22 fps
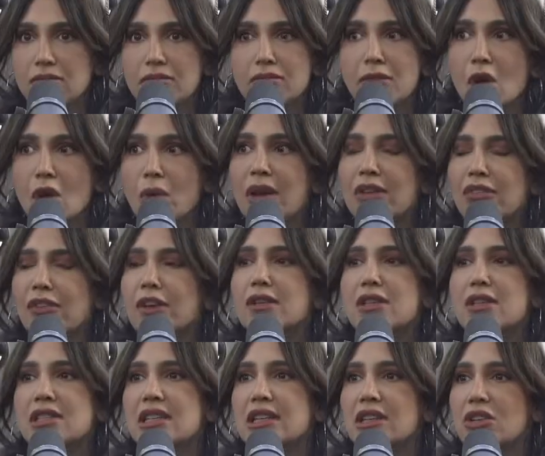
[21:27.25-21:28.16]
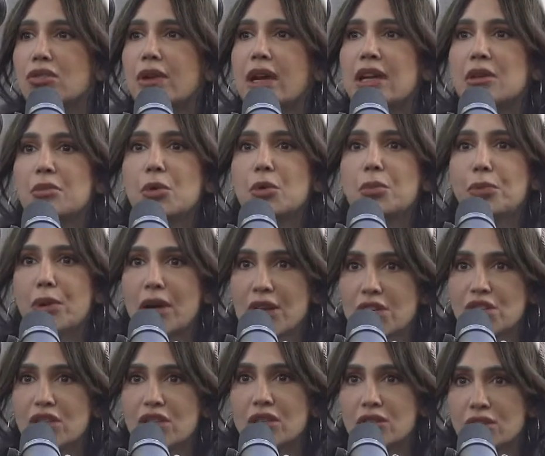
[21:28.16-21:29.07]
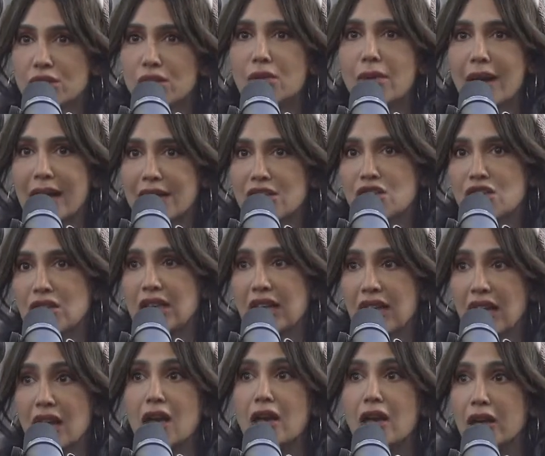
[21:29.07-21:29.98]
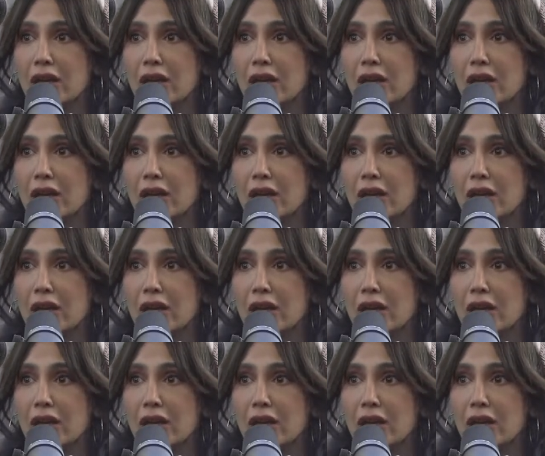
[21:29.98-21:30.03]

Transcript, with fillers: No, I felt this incredible pressure to actually